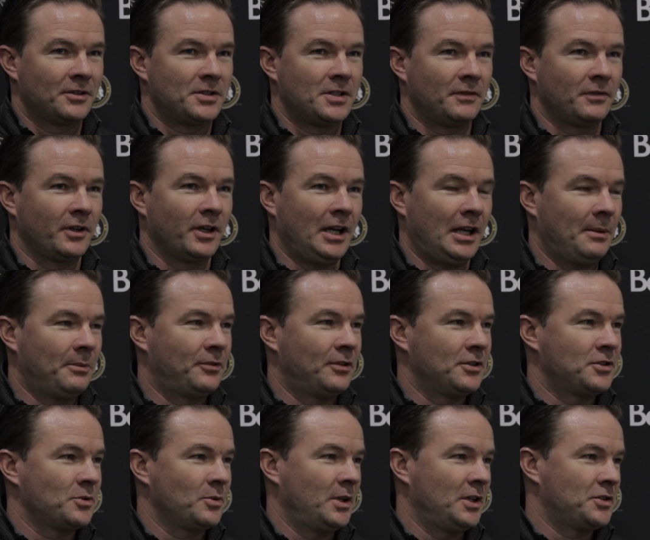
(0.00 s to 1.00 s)
different game
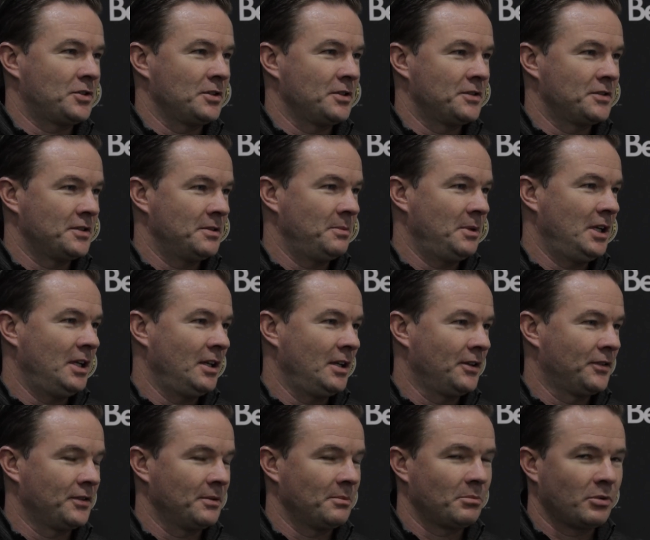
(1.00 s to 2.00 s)
situations and
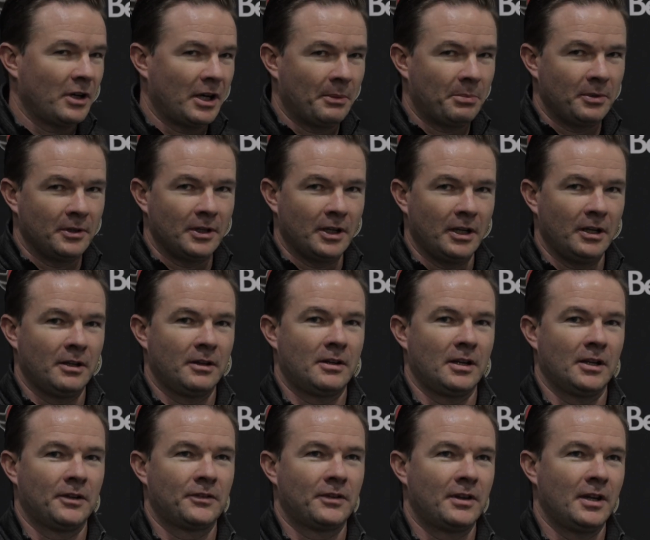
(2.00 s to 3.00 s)
meetings and prep and
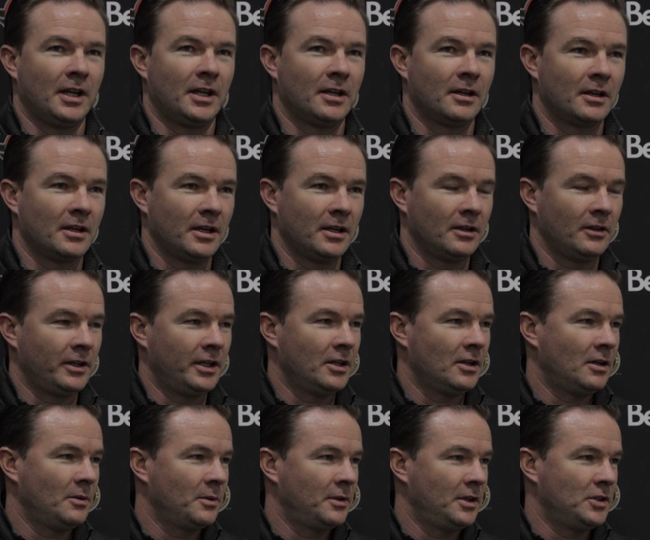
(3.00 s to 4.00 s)
things that they can kind of lean
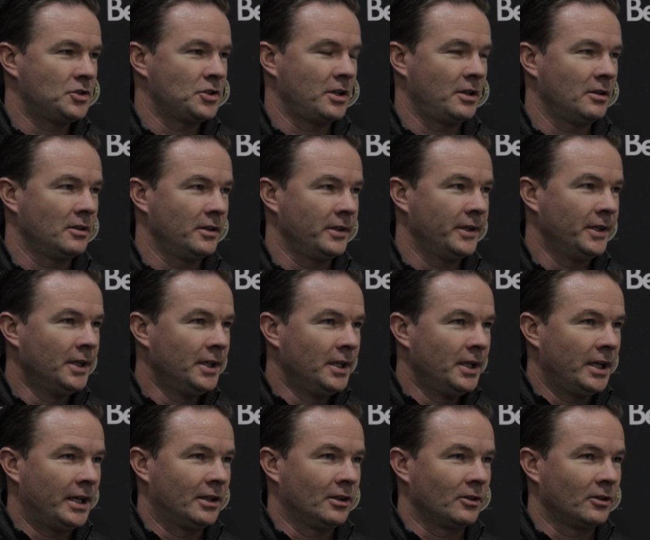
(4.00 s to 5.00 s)
on with each other
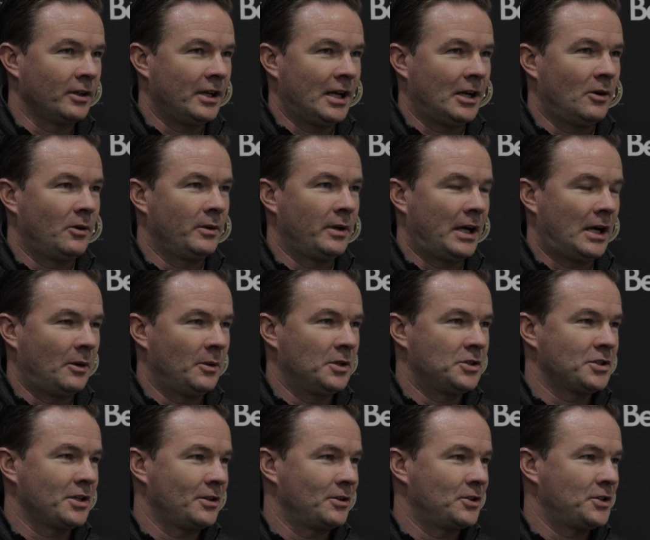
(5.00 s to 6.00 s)
and learn how
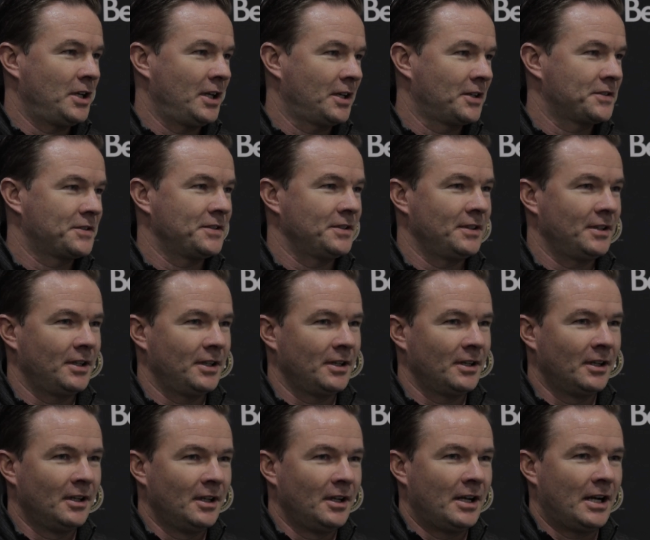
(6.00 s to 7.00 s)
each other ticks and
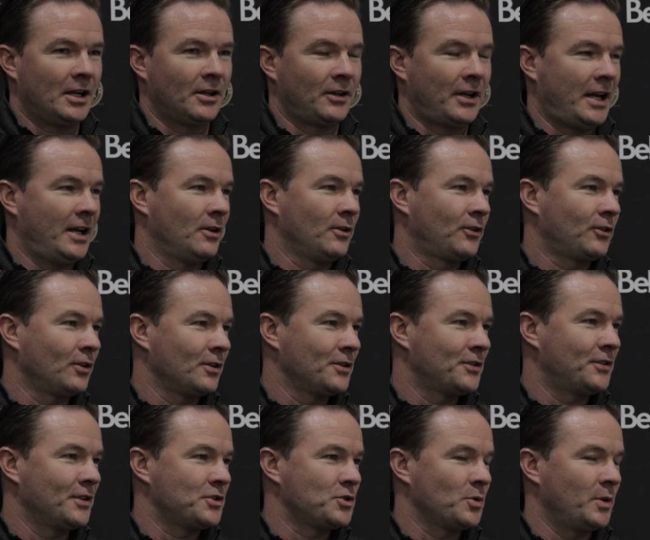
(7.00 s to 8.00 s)
how to handle
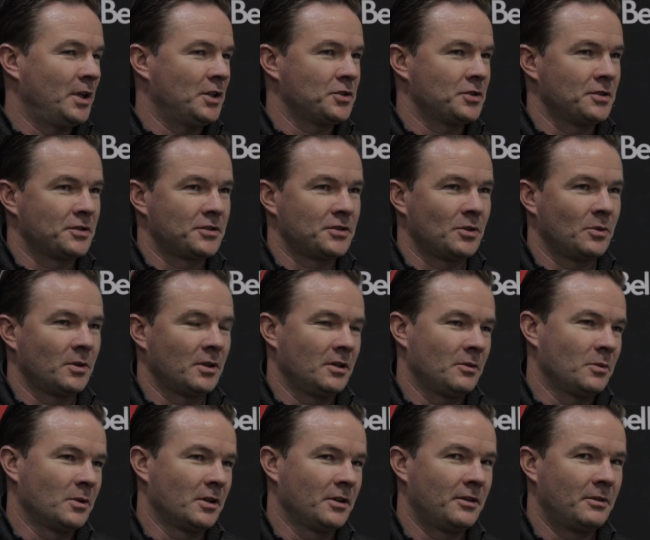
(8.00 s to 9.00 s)
certain situations. So
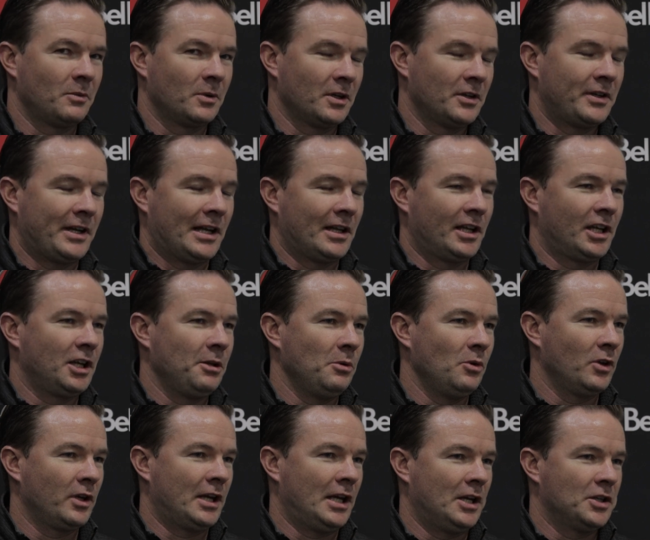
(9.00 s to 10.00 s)
we're in daily
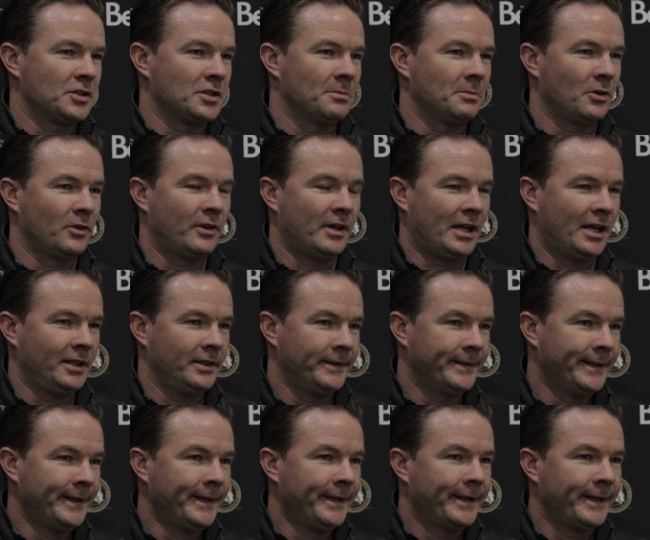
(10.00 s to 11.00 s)
communication about that,
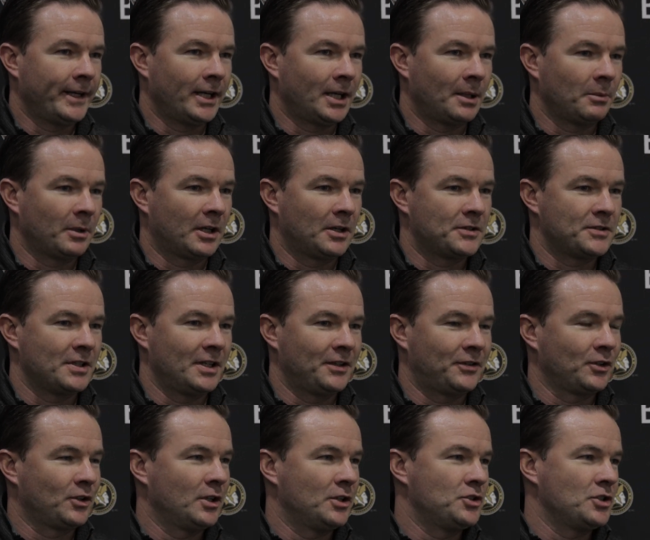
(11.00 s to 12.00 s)
and like you said,
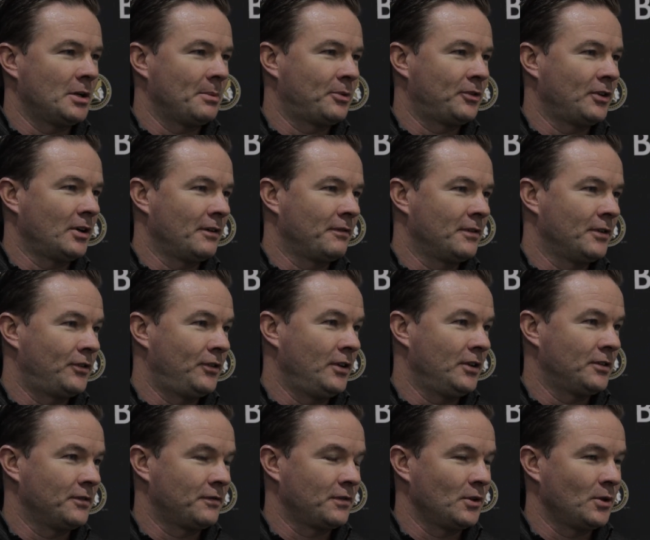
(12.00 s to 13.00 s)
it's a good jump start for the
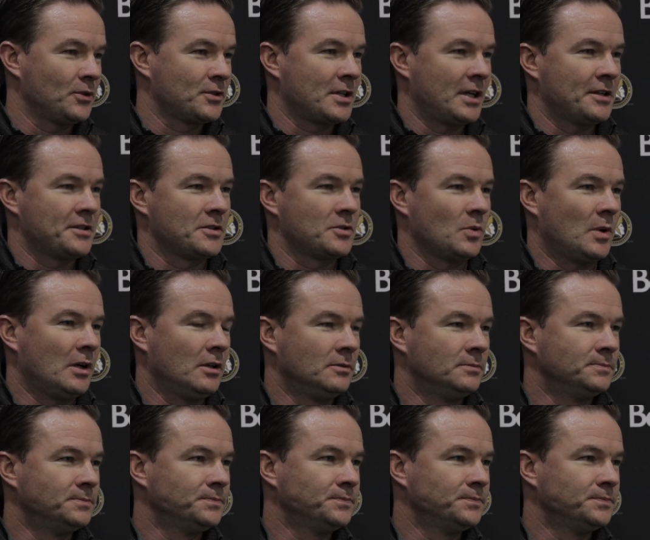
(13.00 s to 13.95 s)
season for those guys as well.